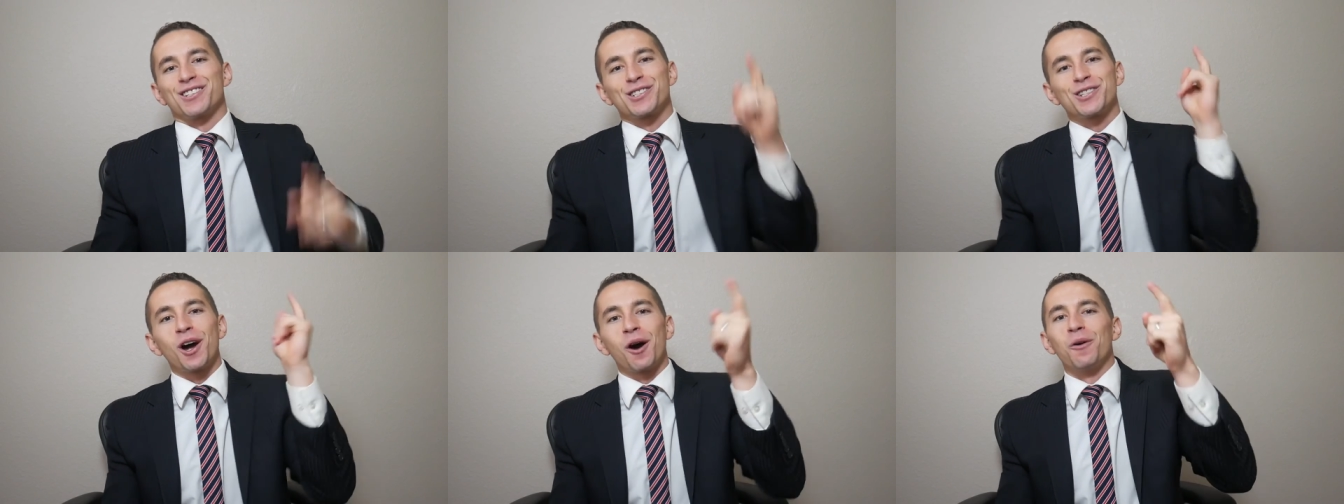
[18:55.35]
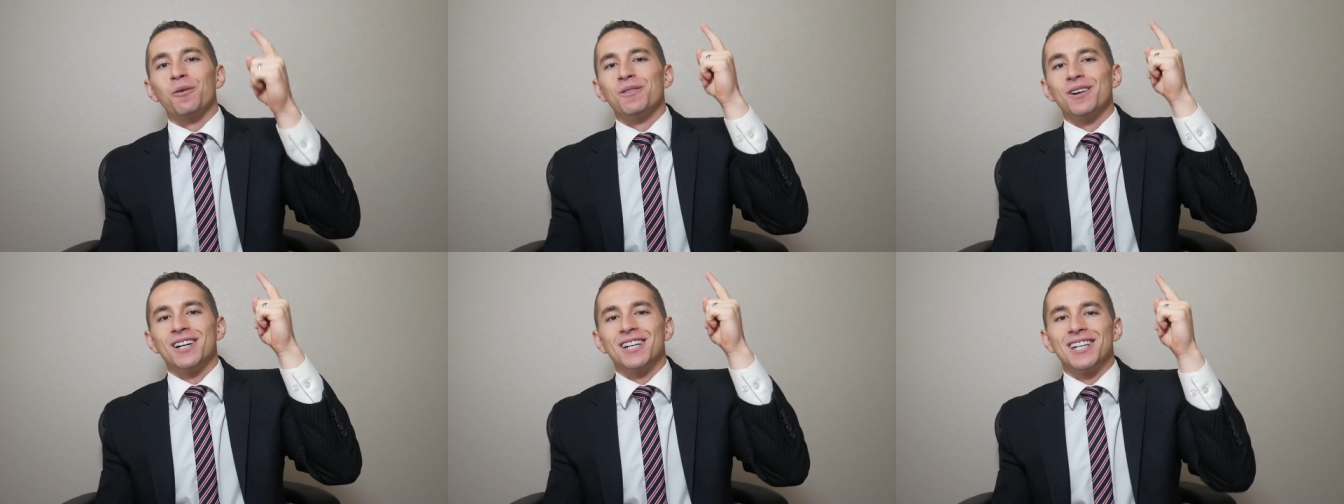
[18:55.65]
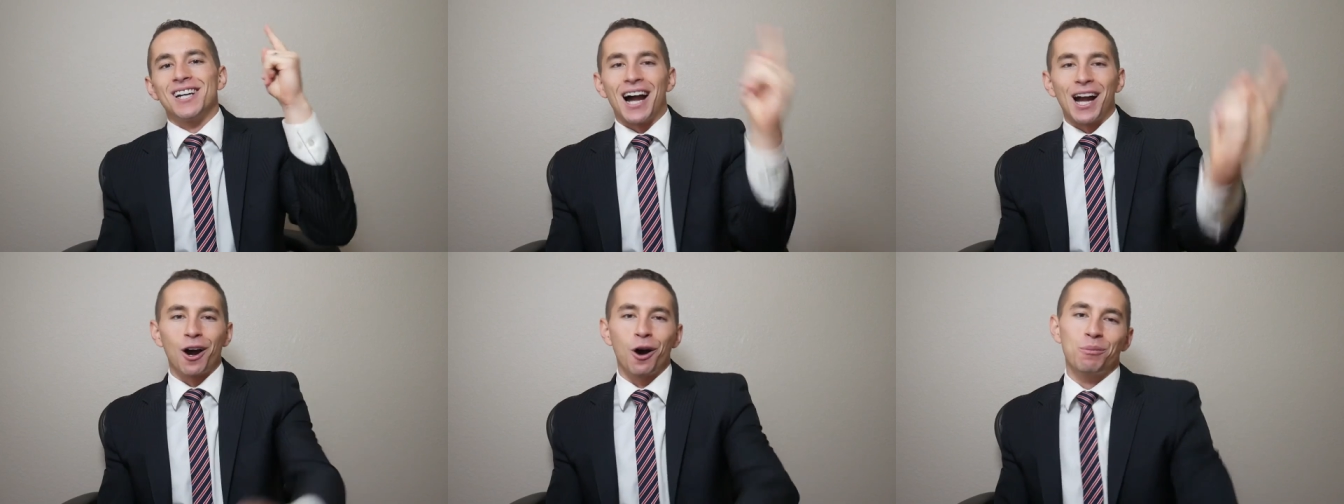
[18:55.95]
So,
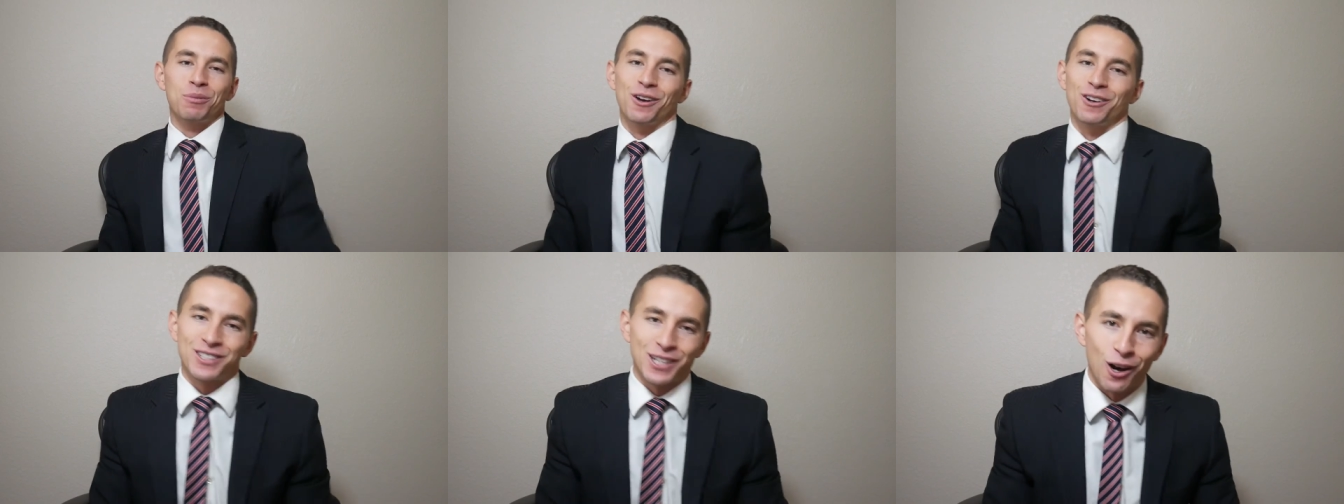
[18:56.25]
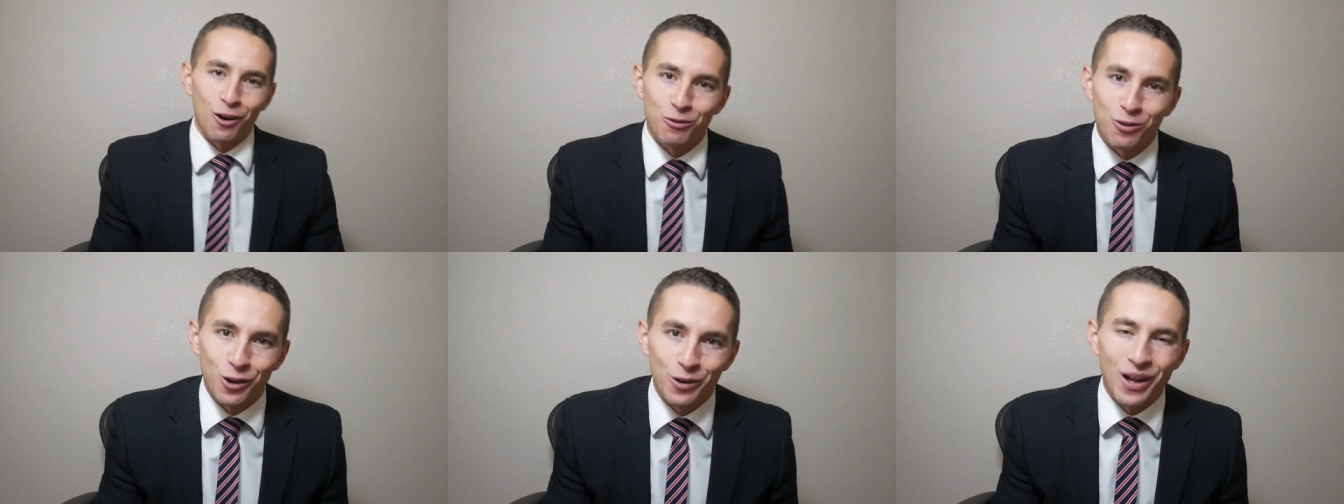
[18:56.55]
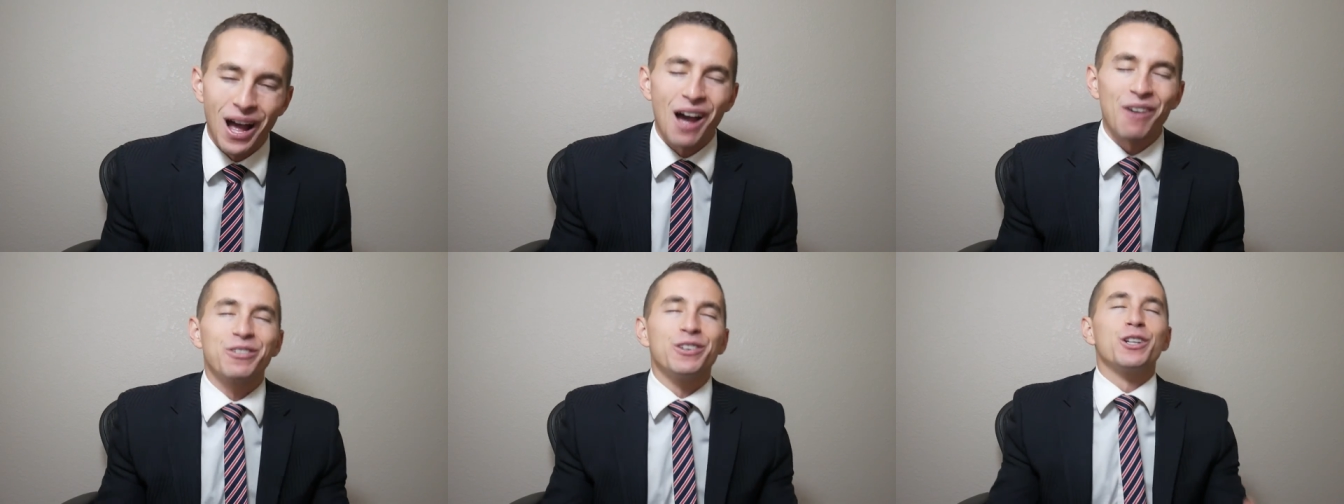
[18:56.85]
I hope that was helpful.
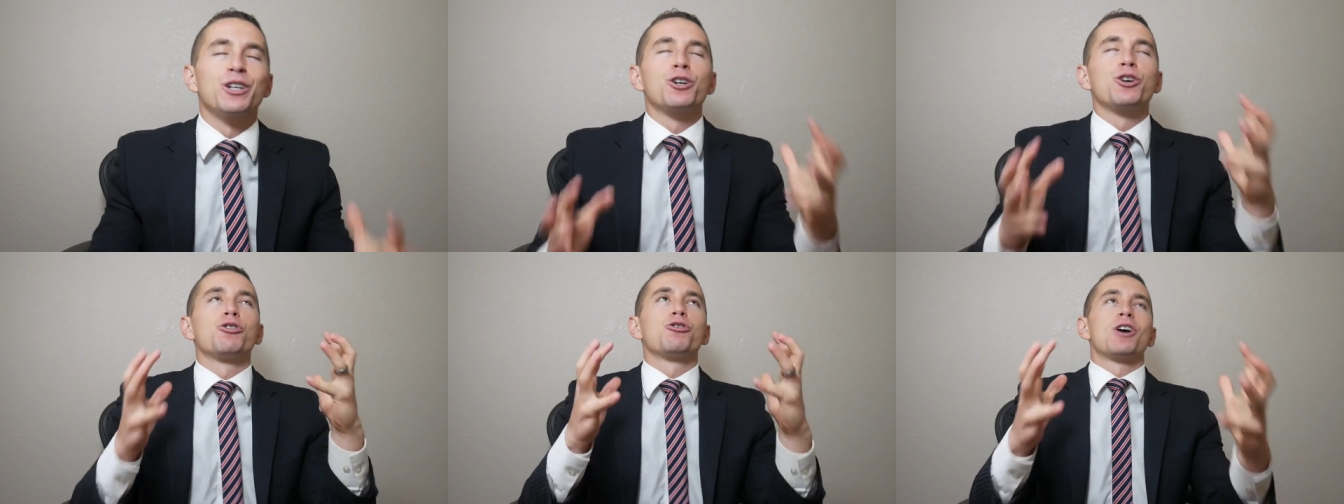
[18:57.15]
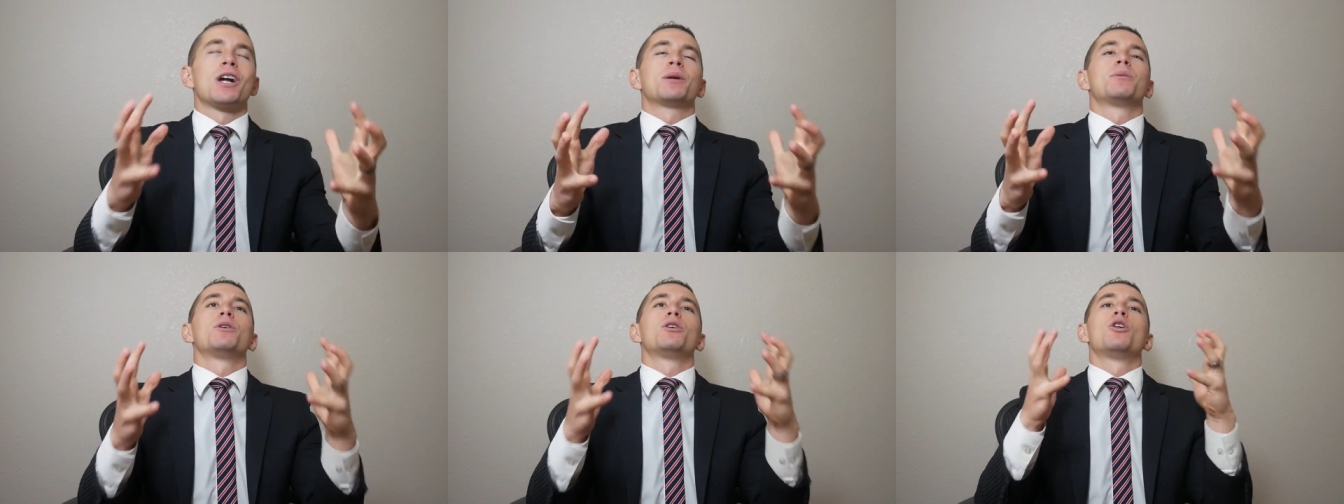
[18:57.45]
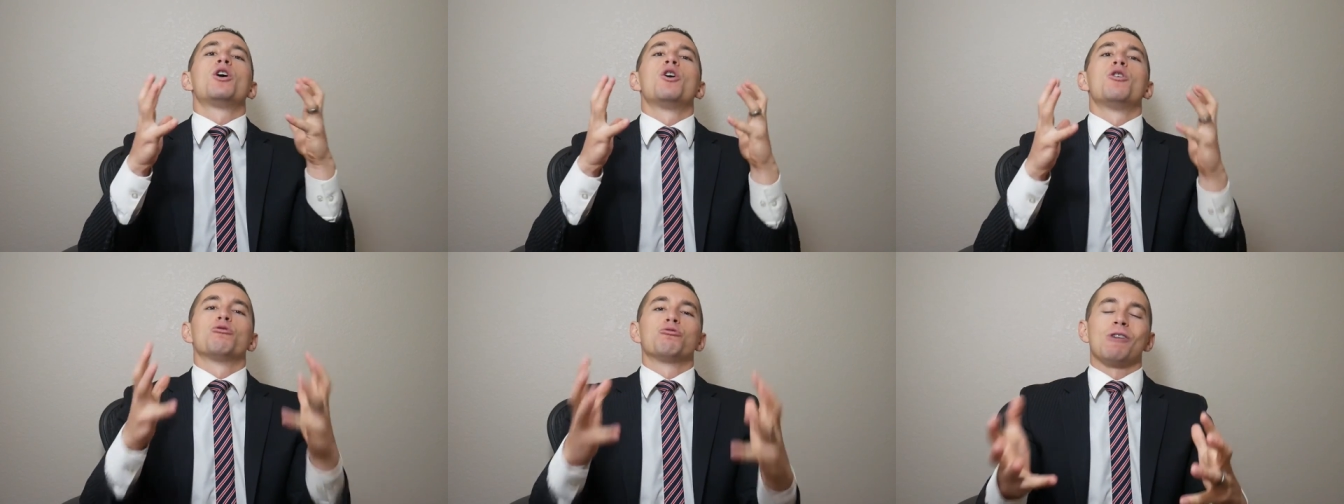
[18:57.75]
Have an
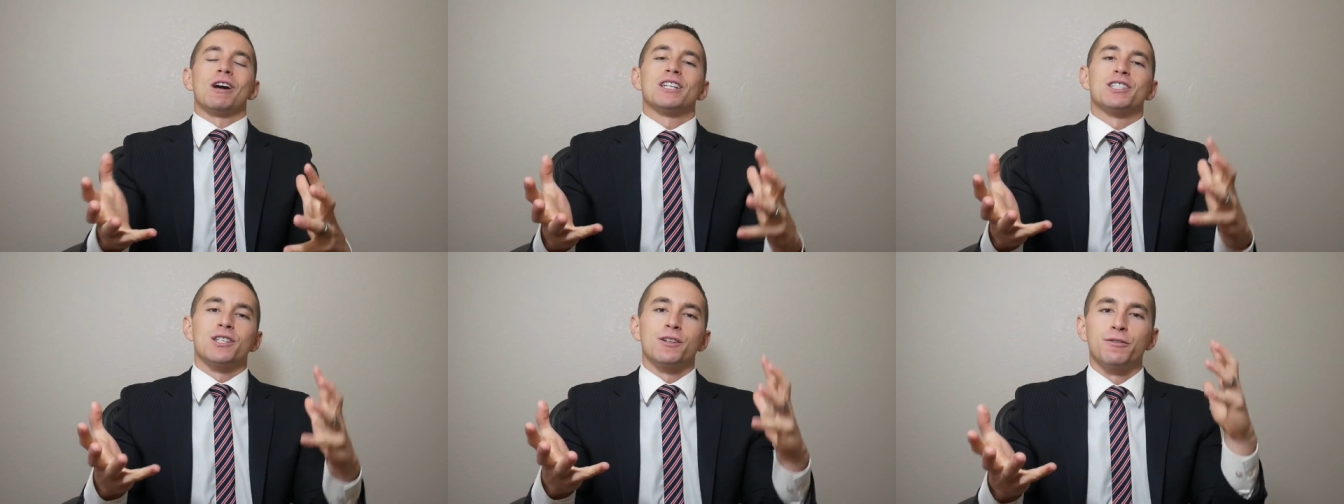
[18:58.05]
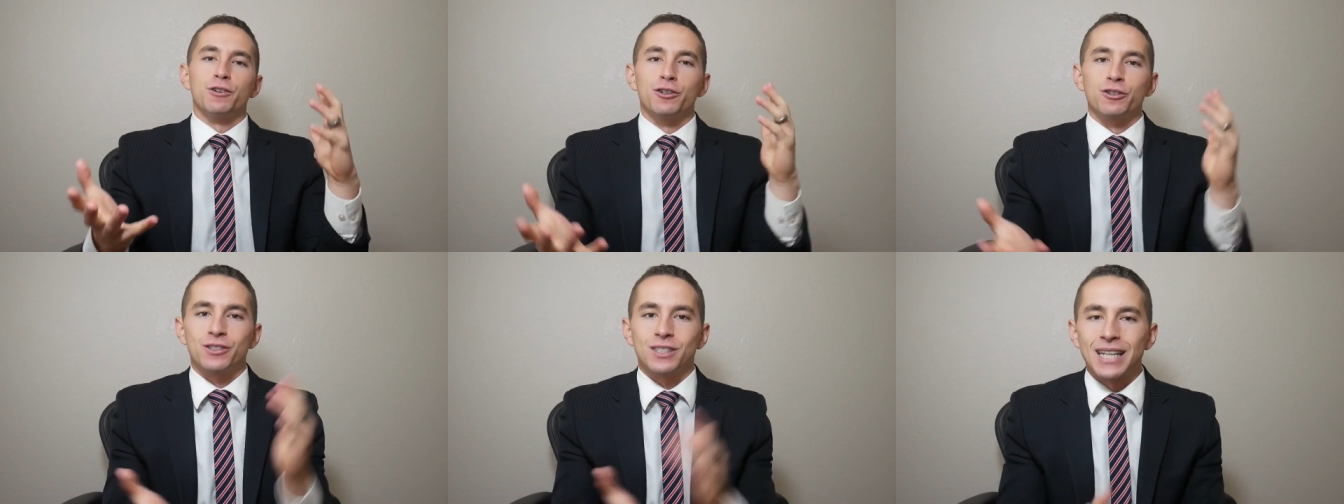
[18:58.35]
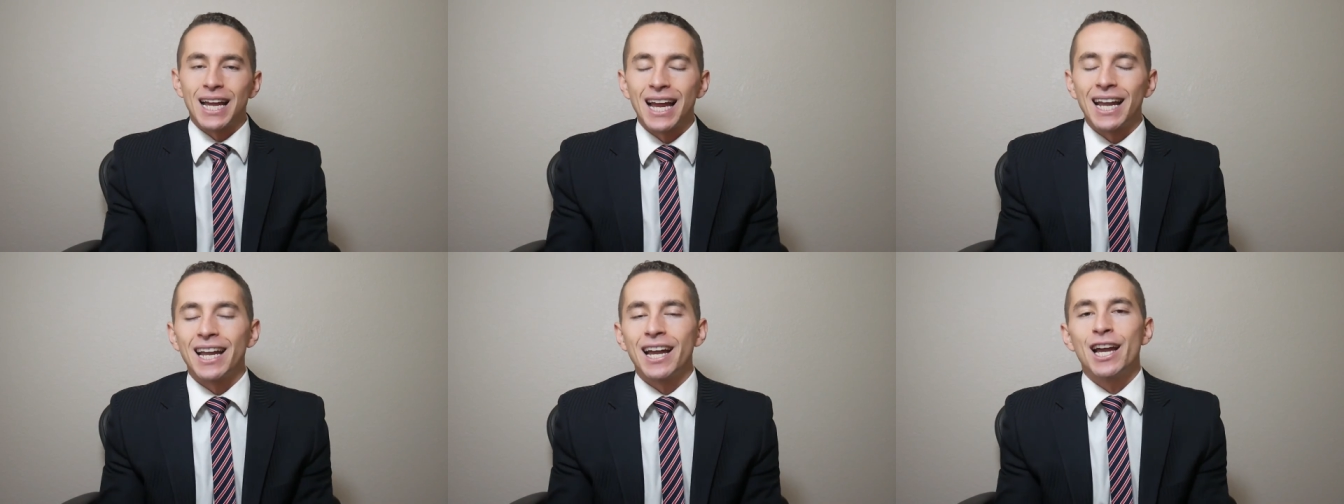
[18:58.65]
incredible rest of your
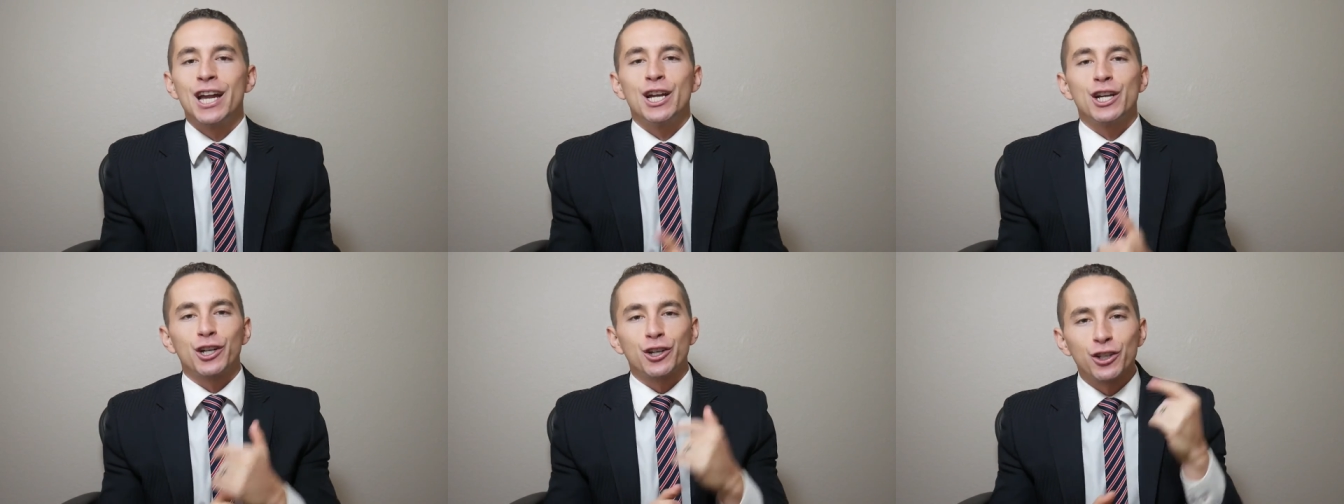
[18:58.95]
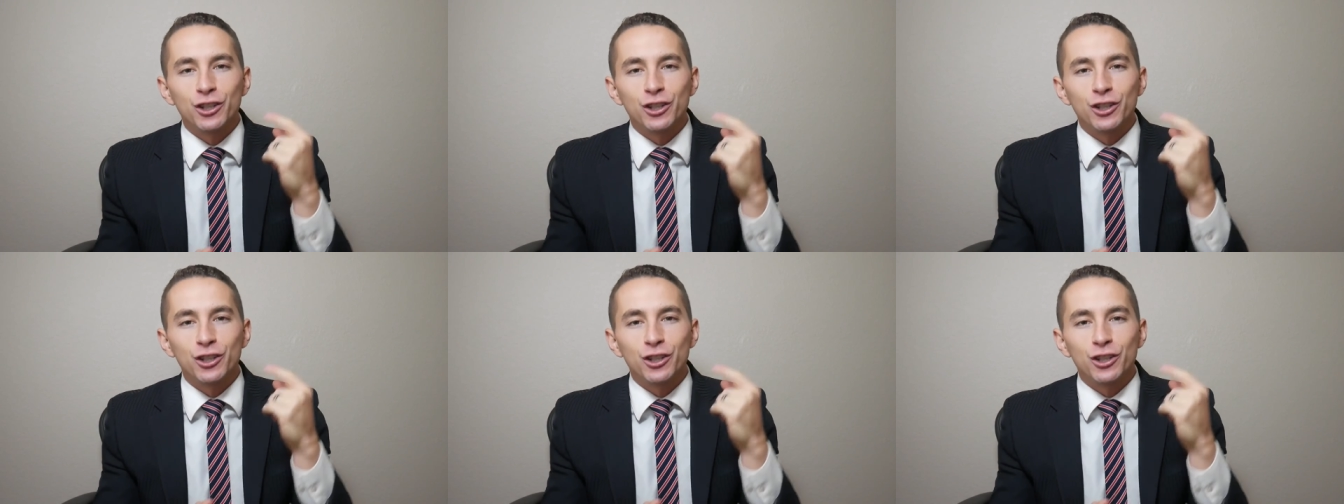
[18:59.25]
day.